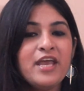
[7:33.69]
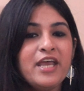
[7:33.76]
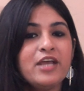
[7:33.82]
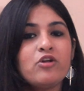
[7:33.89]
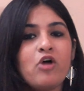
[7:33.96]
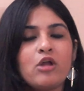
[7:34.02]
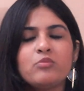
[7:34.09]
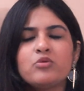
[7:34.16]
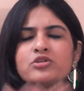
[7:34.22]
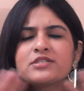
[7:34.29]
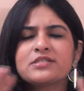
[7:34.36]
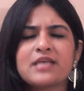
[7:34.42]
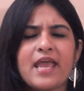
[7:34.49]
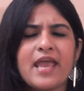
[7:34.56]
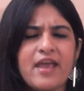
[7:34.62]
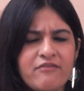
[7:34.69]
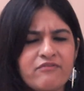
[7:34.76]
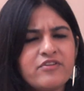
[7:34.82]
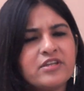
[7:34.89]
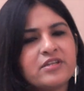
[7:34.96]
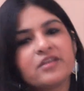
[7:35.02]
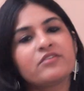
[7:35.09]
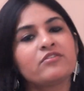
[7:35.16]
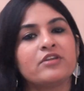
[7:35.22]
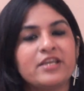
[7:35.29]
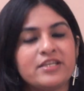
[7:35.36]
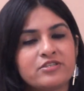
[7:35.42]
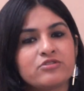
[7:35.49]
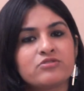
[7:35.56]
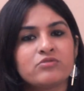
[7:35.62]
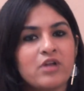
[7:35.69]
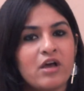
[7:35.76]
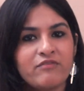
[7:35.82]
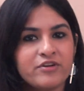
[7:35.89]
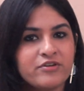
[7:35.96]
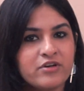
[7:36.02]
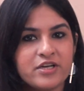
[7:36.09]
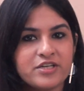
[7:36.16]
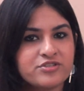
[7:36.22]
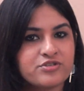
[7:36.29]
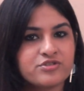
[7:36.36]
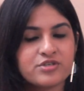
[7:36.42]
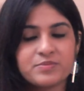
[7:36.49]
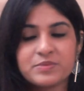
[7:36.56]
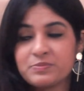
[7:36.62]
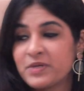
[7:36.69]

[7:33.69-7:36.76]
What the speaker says: in almost everything related to love and relationships,